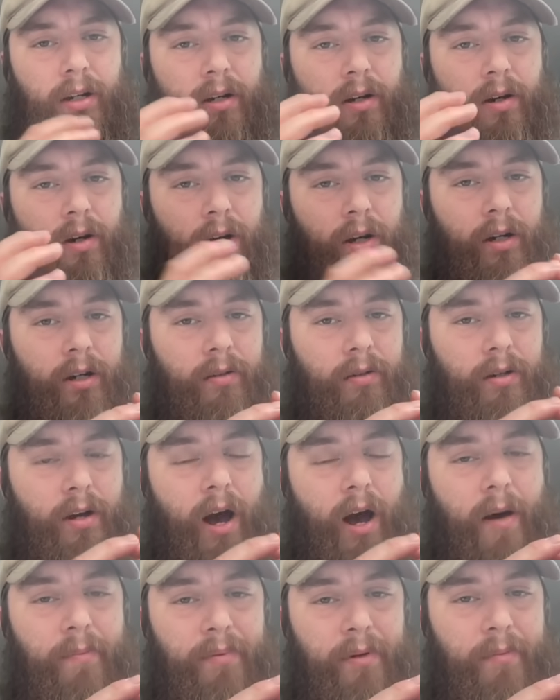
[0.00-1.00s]
or
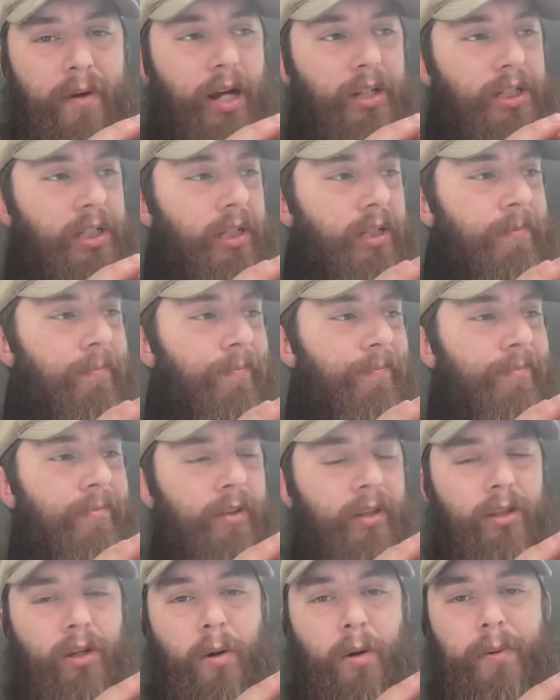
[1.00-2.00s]
compromise it.
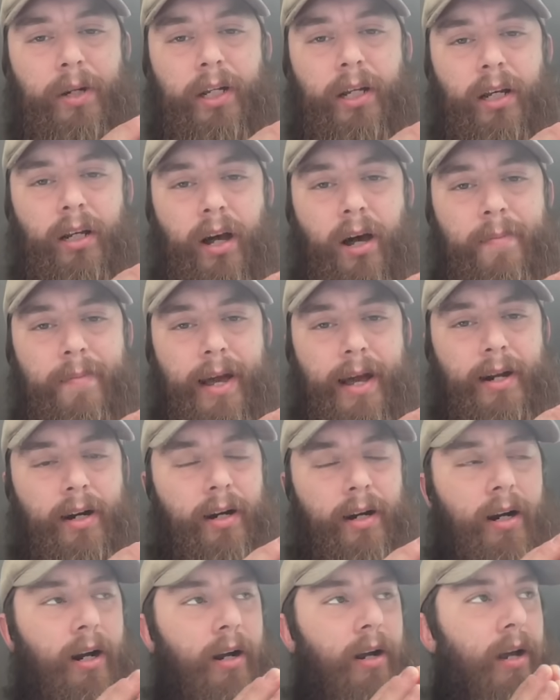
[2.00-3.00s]
Nobody can come in
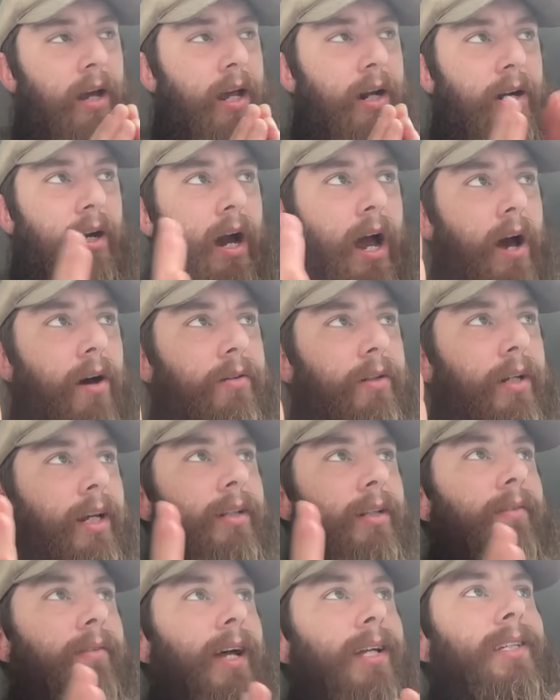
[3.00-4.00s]
or, in or out
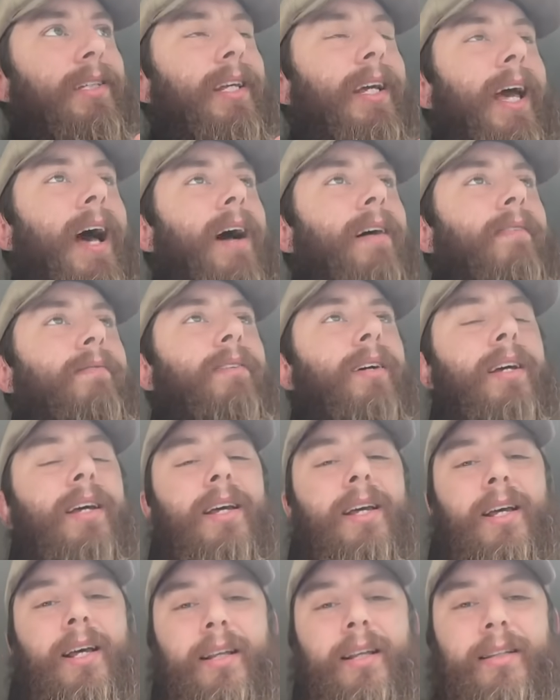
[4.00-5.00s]
unless they have
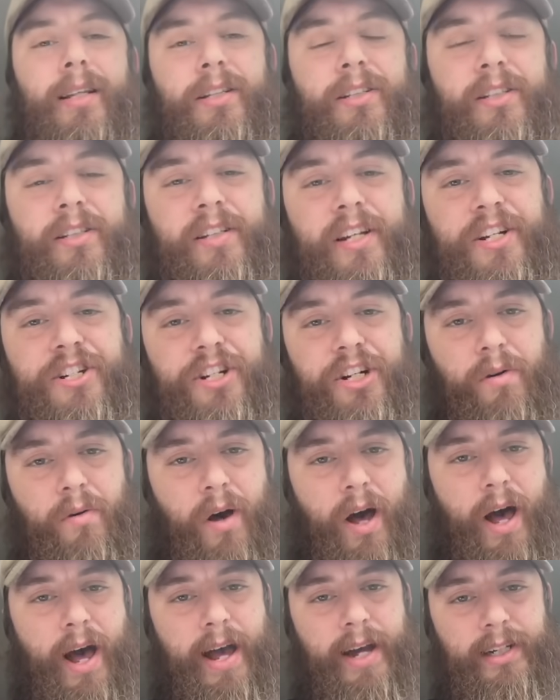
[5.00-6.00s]
this
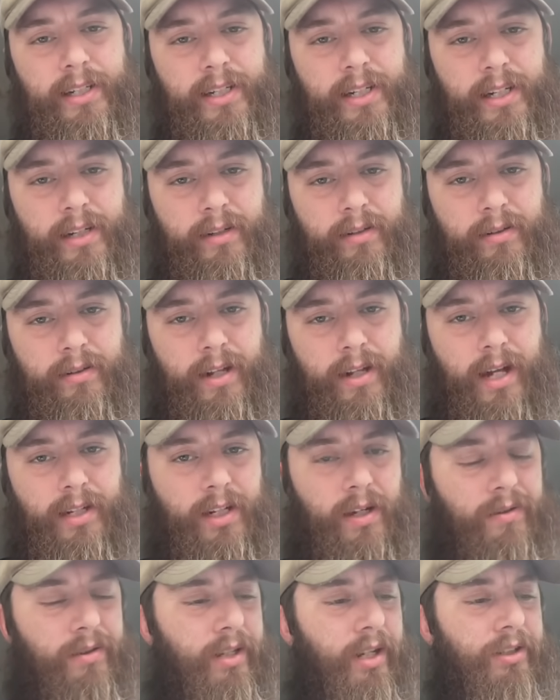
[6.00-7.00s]
digital ID. That's
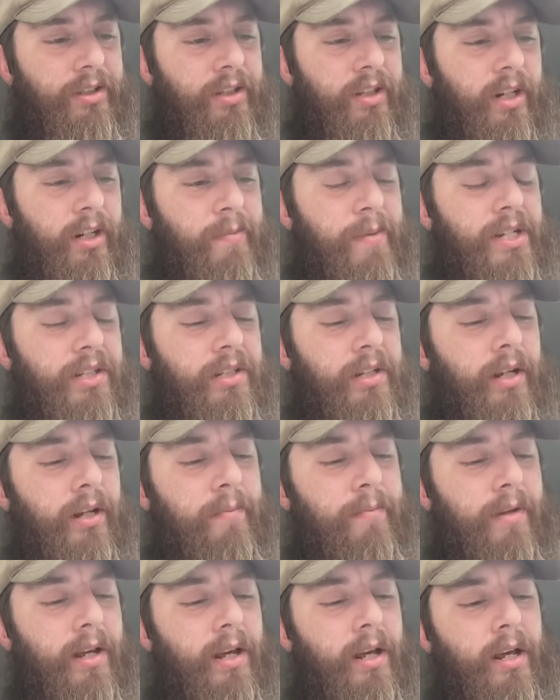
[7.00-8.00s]
how things are going to be set
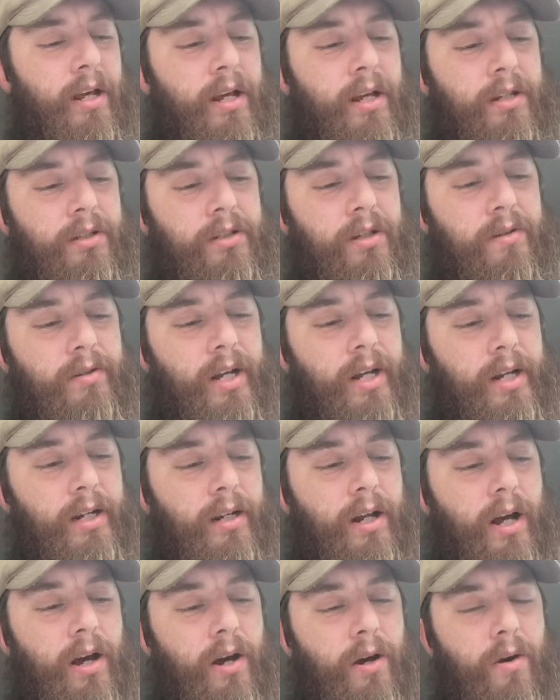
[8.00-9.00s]
up. So they
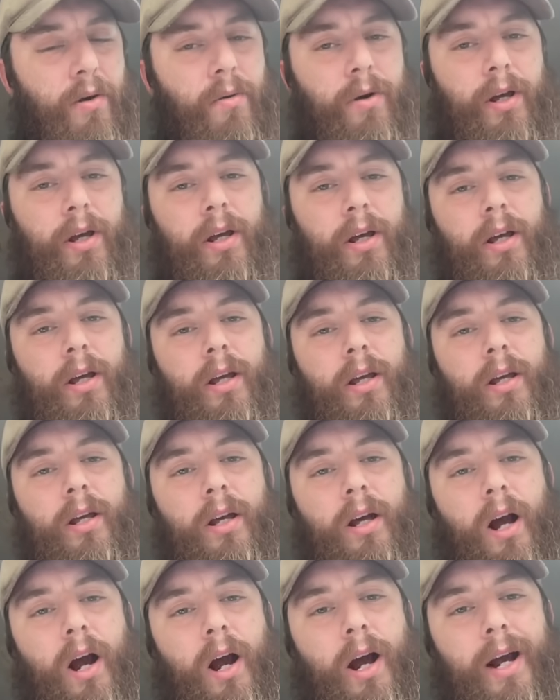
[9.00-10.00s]
know,
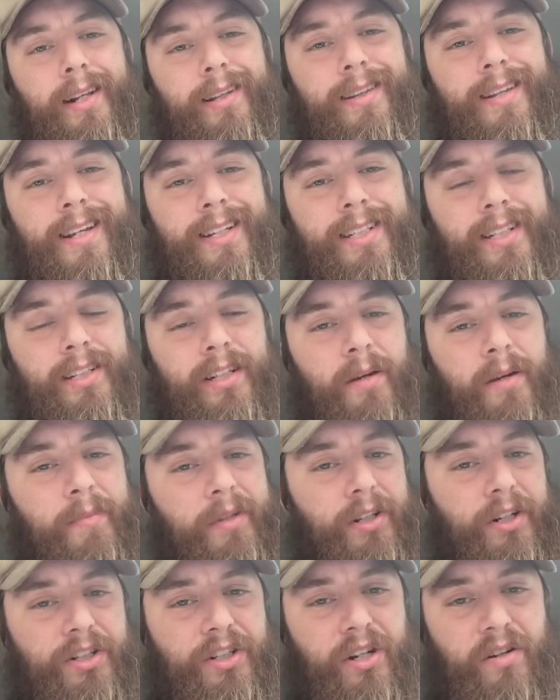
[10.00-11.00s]
all right, this is coming.
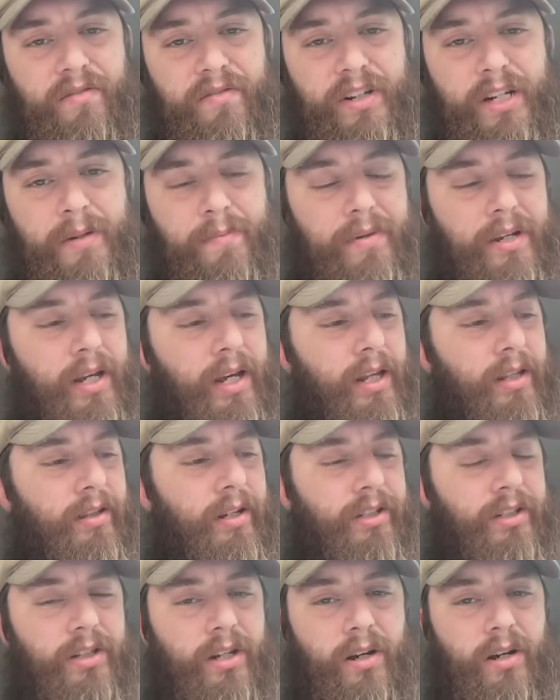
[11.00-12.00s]
There's no VPN,
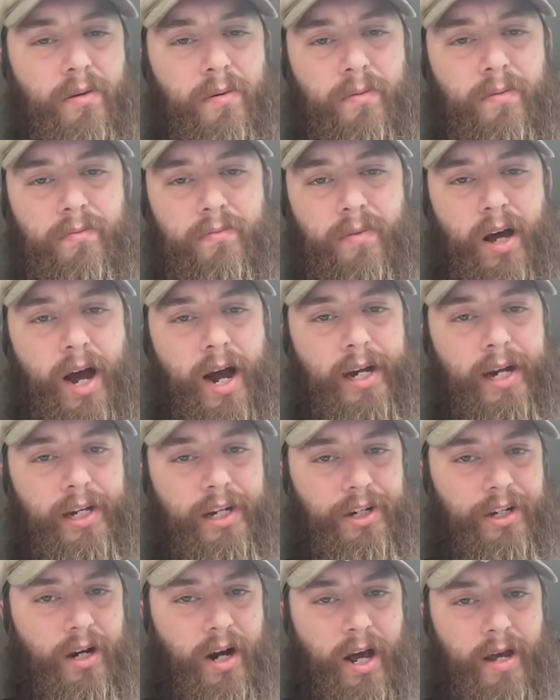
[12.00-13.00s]
there's no hiding
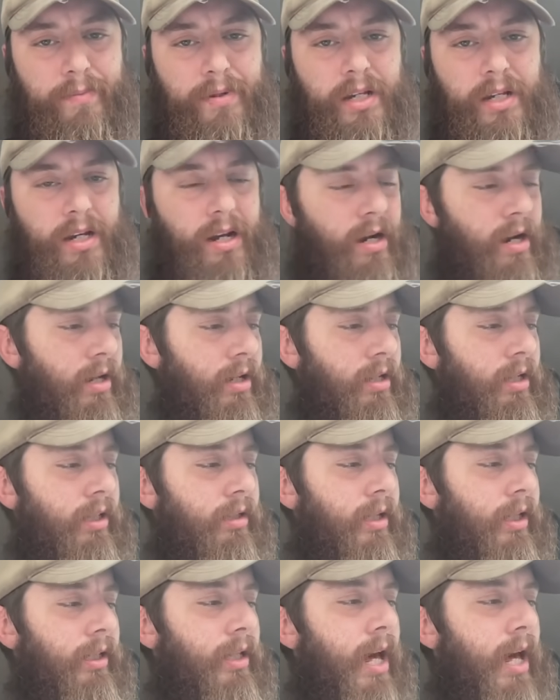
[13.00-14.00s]
your IP or anything
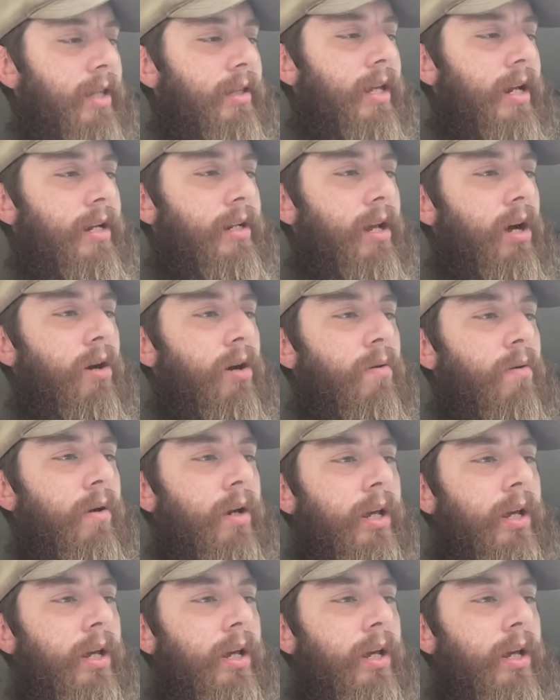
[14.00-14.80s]
like that. They know